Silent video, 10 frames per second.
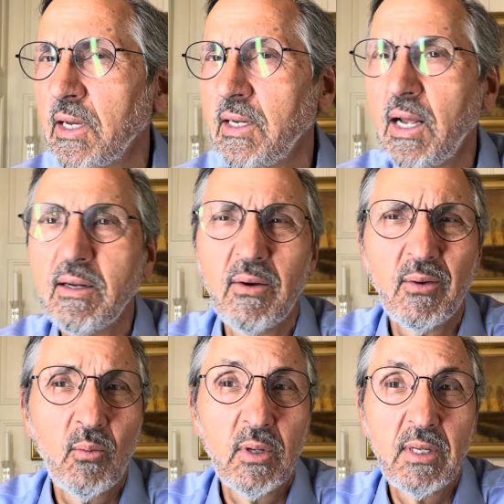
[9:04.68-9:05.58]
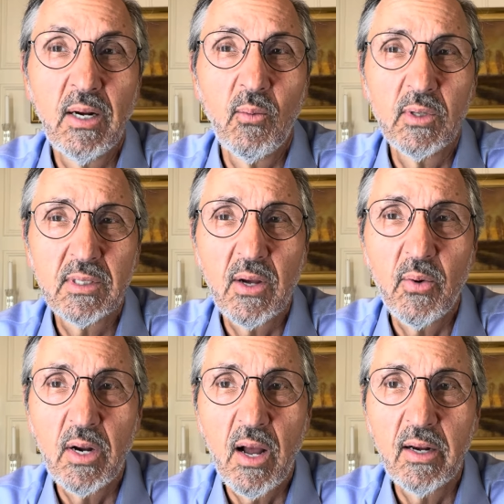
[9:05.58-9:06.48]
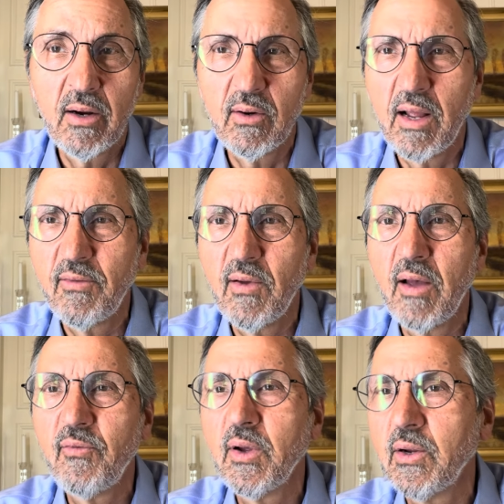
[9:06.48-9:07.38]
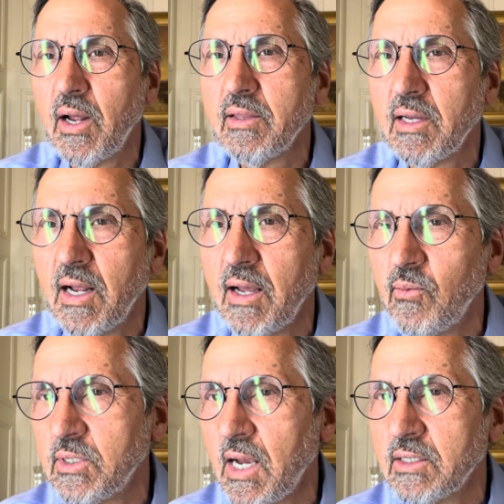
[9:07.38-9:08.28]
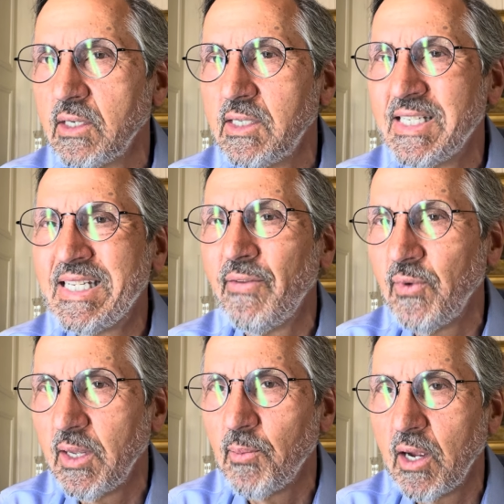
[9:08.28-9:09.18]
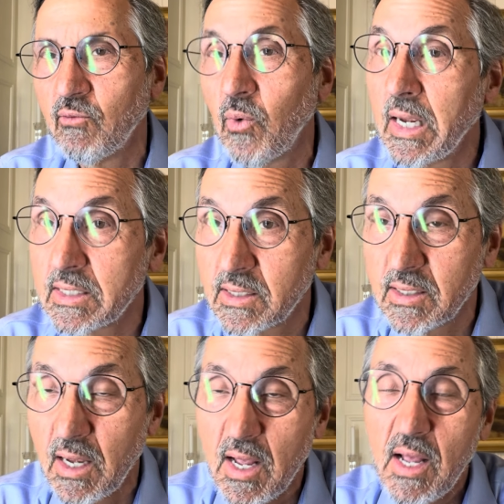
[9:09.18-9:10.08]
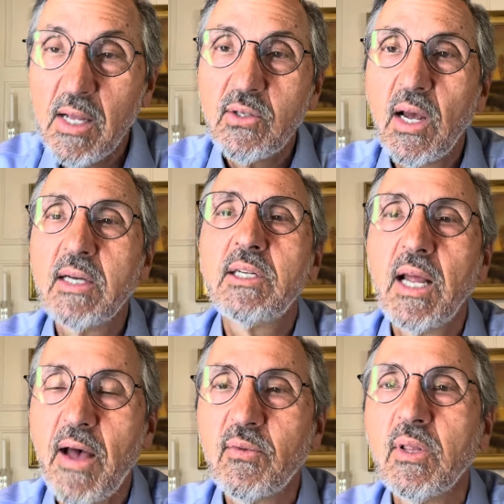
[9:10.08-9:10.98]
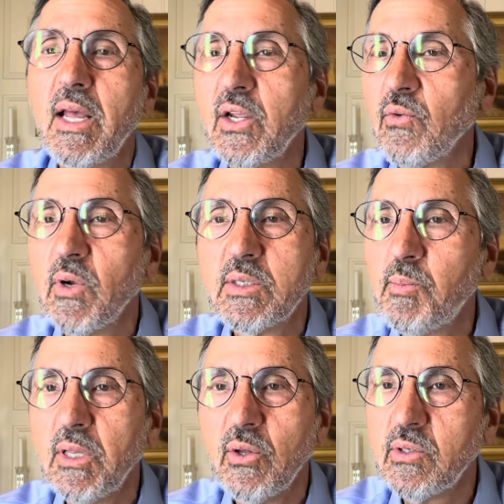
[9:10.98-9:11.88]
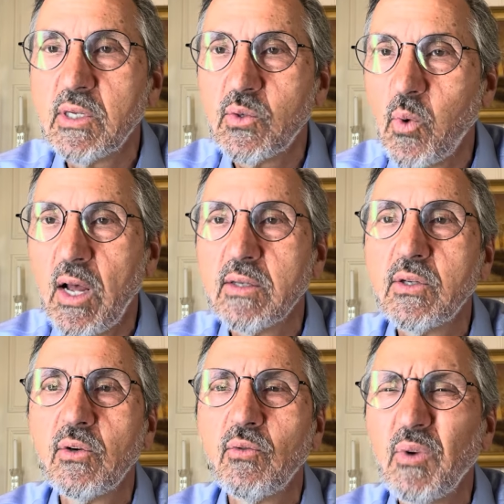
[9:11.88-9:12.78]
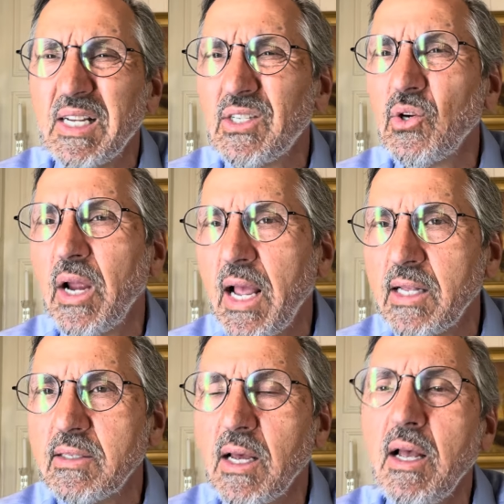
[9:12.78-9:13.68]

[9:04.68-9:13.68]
and not knowing what's going on here. And I figured out that I was actually stiffening my wrists. So you actually have to let your wrists be loose as well. So your wrists, your hands,